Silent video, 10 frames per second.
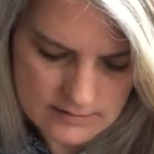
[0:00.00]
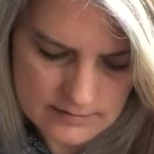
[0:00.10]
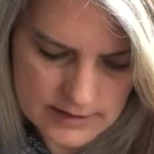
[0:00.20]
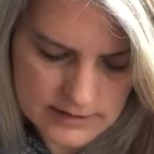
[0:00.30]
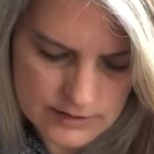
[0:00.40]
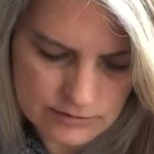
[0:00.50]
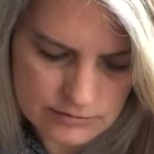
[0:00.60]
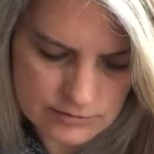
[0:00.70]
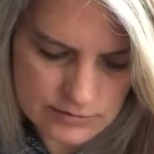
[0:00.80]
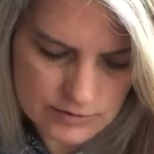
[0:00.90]
that
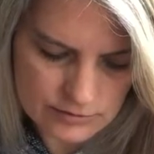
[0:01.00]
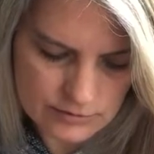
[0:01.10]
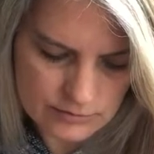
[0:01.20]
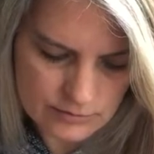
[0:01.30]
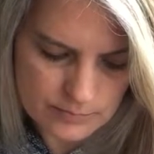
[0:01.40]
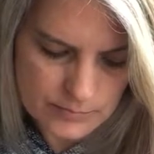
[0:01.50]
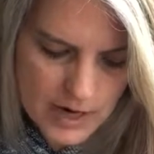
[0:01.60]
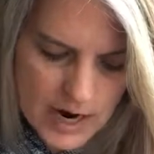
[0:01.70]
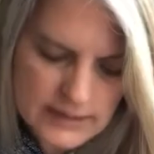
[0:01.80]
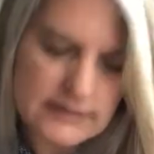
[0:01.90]
due to
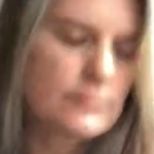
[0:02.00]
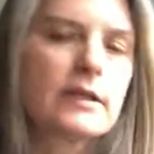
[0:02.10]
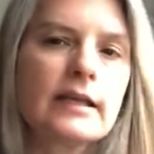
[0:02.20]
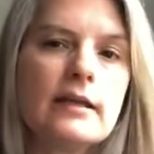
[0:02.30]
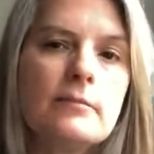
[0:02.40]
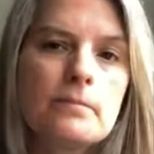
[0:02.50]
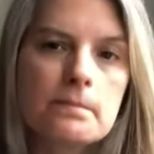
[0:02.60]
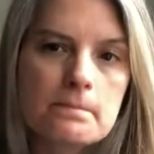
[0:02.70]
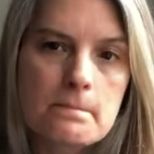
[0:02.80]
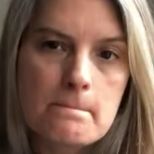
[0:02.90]
possibly
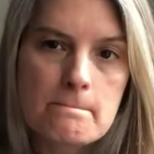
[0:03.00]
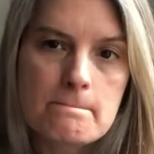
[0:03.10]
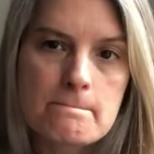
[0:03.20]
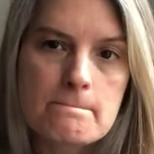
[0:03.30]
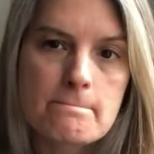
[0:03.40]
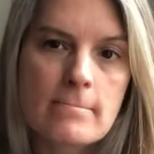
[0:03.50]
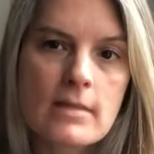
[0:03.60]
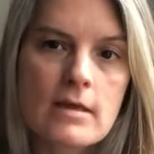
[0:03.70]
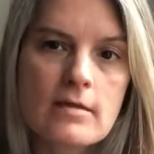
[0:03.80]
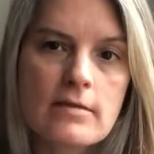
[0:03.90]

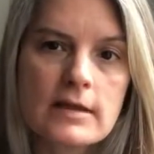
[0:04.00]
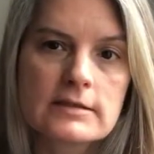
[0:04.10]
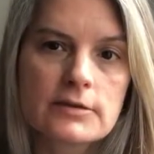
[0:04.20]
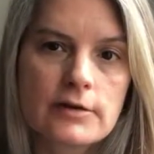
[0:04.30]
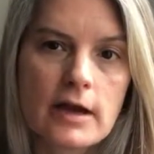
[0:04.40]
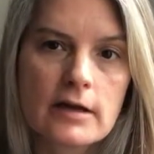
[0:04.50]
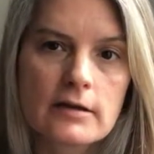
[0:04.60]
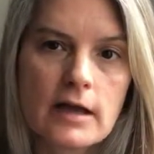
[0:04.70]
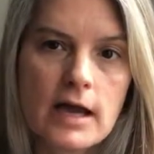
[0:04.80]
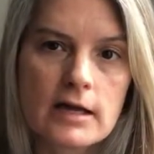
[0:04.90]
things that are out of,
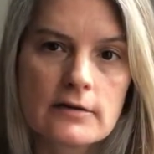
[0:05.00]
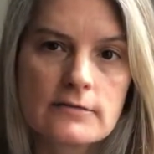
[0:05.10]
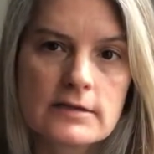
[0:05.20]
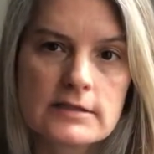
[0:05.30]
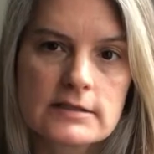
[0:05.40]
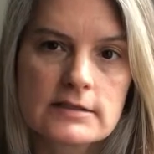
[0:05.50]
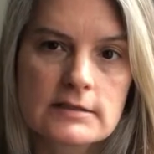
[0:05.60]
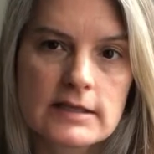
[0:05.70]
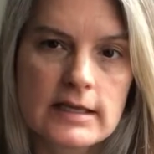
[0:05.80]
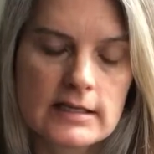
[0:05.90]
out of this
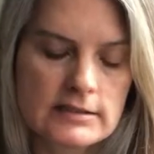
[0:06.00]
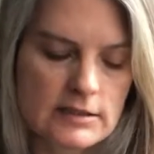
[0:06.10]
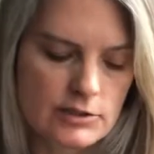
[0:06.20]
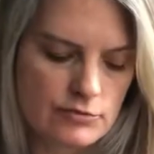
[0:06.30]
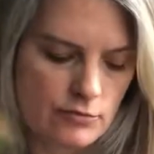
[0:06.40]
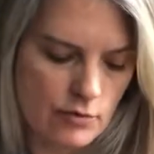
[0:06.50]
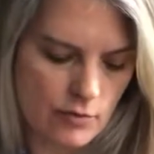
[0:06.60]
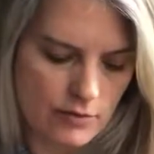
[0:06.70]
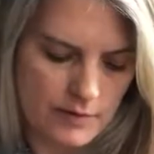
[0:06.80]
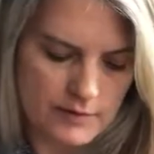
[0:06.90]
king's
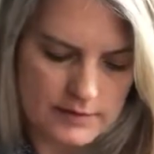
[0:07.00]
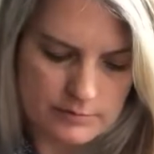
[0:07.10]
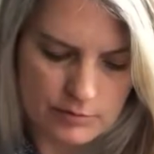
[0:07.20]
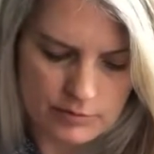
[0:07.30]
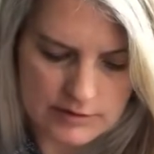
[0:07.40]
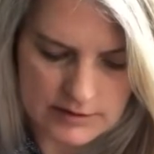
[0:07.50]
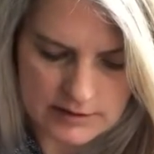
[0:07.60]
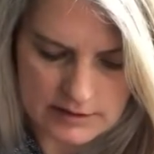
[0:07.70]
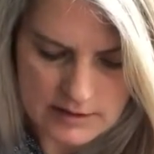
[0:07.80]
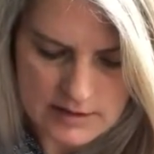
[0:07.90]
control, that this person
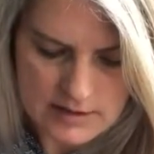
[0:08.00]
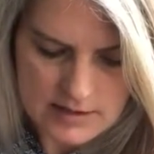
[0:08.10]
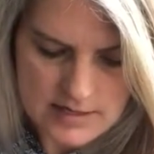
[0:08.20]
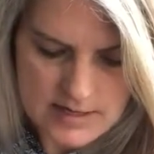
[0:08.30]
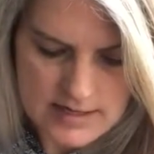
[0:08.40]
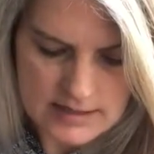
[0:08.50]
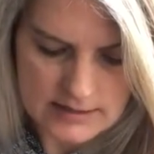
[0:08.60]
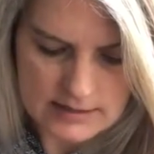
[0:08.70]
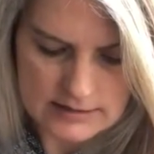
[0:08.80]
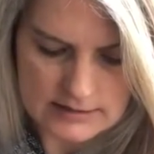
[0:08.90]

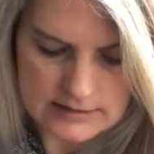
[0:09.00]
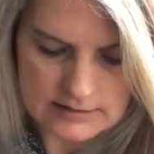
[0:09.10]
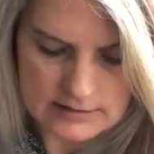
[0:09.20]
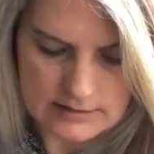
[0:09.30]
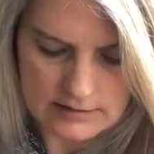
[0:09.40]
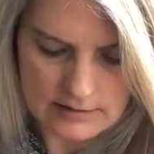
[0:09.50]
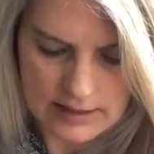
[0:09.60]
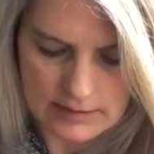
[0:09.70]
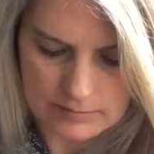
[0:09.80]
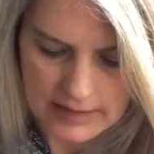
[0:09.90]
is
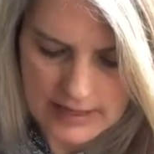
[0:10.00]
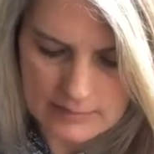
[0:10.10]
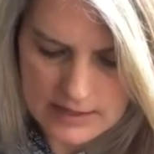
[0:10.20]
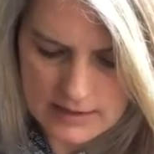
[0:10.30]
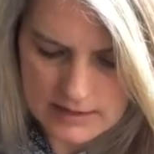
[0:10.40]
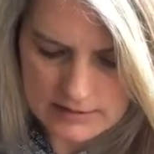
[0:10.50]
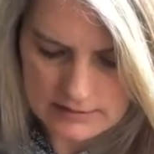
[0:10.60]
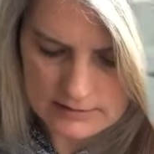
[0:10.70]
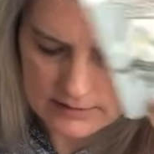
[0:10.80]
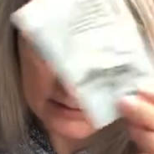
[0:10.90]
kind of blaming
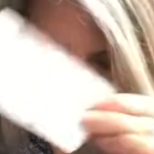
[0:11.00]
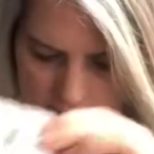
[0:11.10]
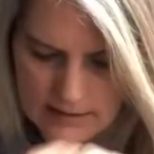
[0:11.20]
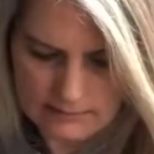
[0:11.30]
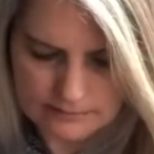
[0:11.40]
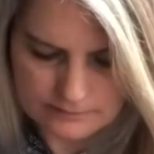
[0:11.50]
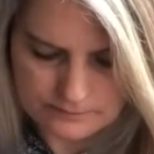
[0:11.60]
this king.